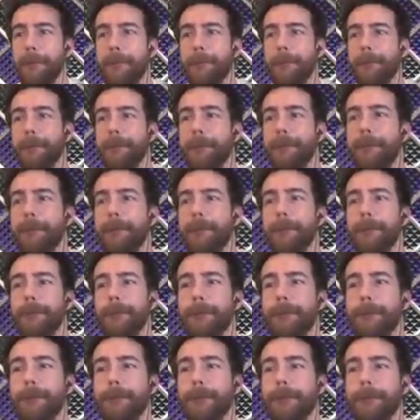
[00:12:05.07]

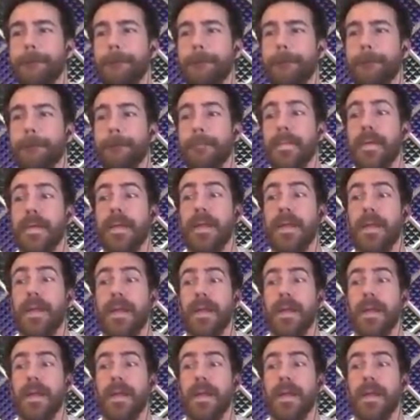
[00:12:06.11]
Nobody speaks.